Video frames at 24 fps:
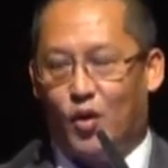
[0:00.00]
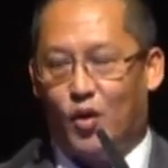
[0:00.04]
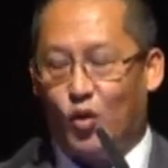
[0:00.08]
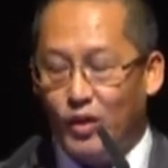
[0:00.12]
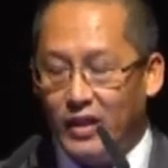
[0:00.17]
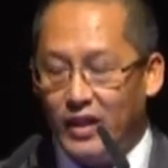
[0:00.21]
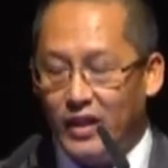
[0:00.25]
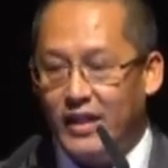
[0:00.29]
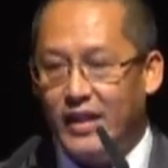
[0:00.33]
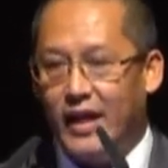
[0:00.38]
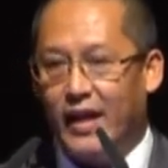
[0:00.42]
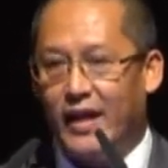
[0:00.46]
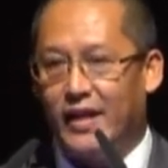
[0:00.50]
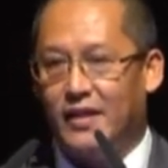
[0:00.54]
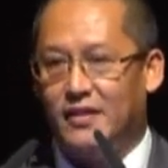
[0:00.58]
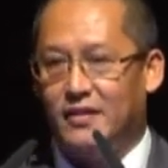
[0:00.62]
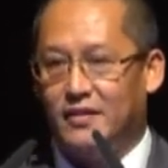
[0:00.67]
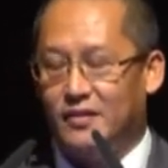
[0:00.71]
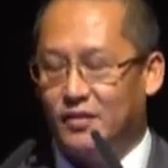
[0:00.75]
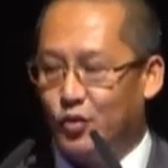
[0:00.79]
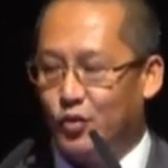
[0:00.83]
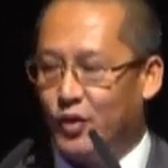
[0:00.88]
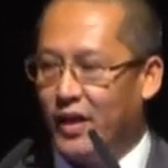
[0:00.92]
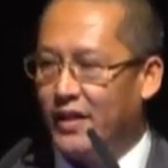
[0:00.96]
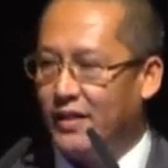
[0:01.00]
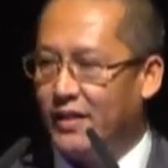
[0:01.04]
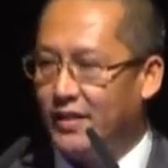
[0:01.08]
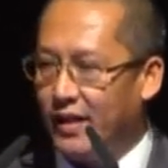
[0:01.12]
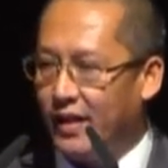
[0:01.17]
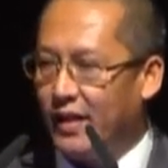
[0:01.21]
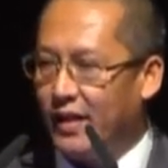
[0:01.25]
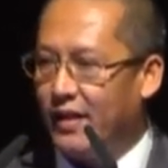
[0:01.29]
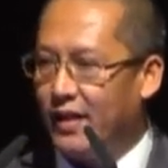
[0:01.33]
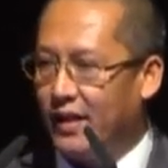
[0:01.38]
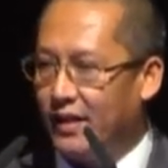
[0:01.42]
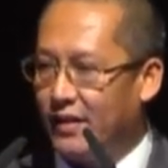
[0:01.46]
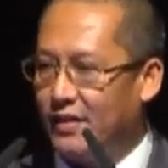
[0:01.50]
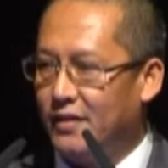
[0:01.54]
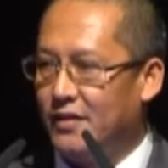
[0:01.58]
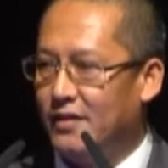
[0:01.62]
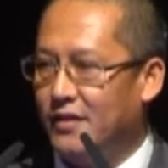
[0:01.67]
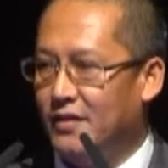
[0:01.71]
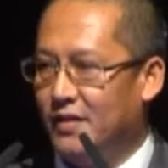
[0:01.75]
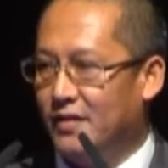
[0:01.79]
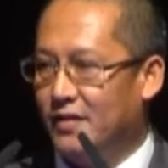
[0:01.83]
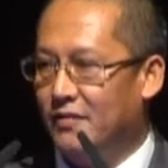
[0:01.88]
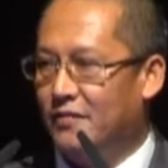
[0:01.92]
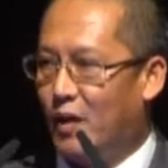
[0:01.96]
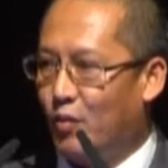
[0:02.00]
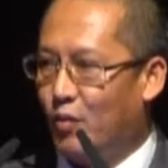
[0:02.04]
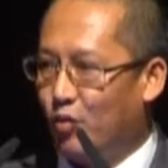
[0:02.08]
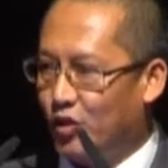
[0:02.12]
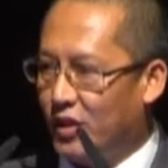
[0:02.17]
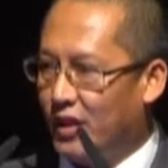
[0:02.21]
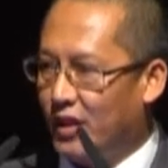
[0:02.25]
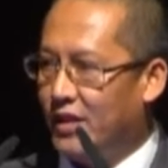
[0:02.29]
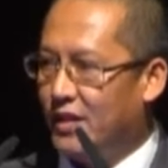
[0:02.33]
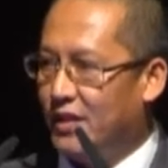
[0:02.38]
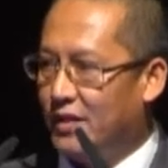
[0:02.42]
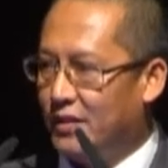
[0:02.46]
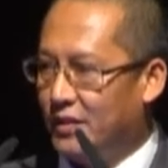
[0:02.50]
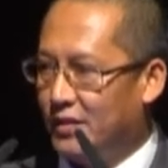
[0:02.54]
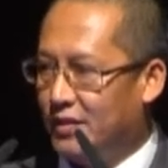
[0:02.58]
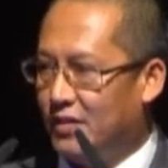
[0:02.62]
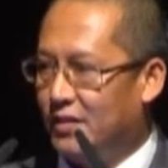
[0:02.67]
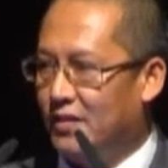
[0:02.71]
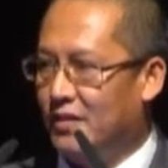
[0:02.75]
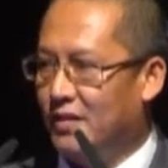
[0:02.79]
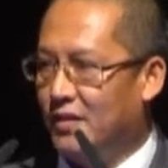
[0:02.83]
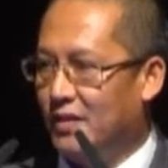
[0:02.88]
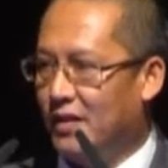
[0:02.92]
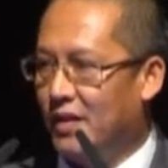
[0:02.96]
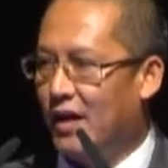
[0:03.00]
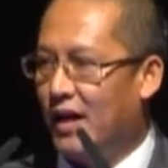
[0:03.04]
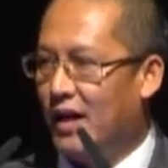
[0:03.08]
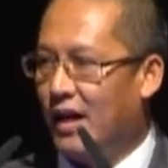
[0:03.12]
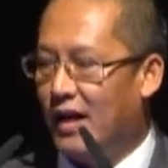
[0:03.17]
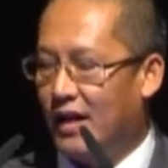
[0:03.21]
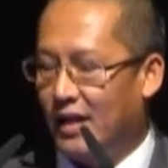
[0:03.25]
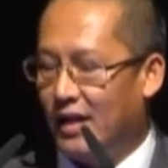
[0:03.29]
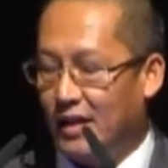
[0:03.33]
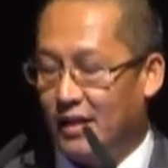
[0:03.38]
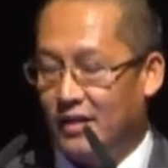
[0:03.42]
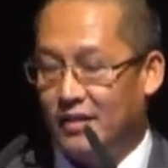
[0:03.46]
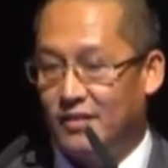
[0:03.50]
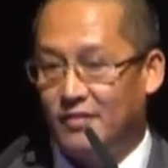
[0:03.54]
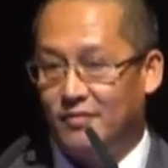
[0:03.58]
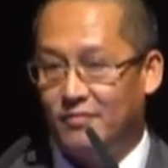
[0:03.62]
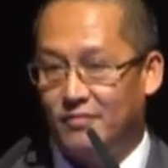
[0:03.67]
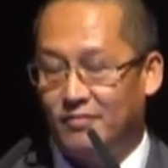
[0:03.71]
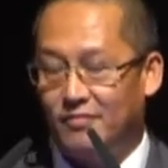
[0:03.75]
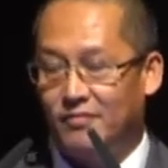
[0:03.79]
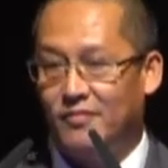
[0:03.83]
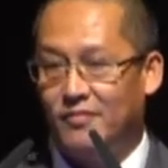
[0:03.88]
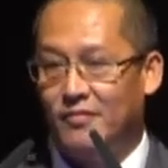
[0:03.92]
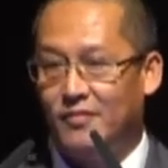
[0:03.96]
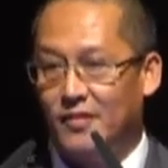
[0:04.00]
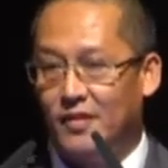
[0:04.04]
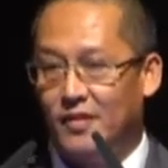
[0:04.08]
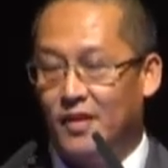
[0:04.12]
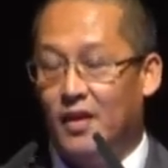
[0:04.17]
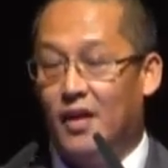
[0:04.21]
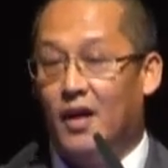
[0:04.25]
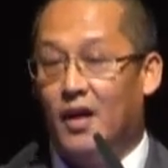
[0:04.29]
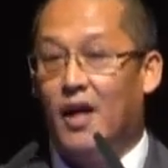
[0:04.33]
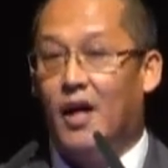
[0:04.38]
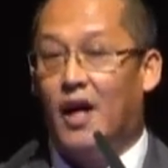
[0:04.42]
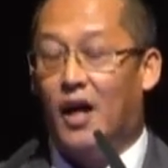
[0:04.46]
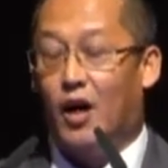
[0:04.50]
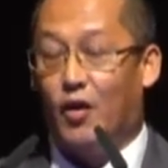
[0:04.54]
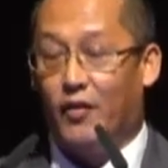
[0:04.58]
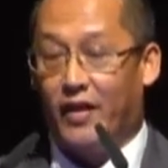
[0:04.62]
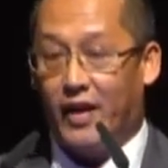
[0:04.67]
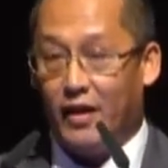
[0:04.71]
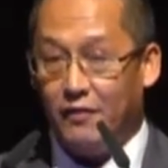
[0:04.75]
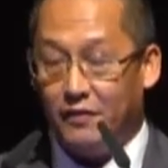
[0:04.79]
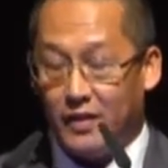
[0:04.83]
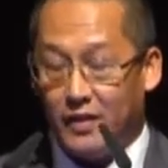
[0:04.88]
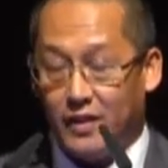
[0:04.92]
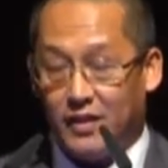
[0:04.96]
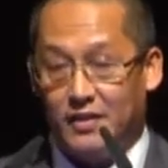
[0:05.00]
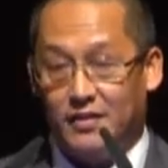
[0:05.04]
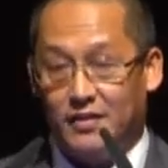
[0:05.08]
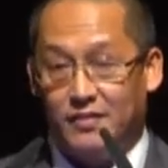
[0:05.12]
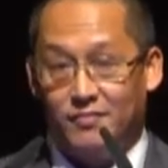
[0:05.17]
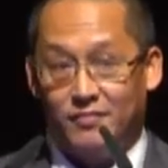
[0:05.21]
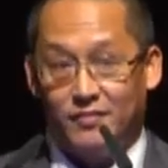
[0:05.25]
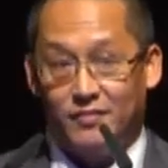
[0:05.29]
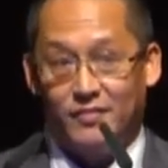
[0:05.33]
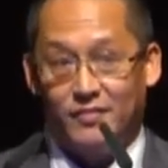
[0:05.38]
Only then you can say that pharmaceuticals are halal. However,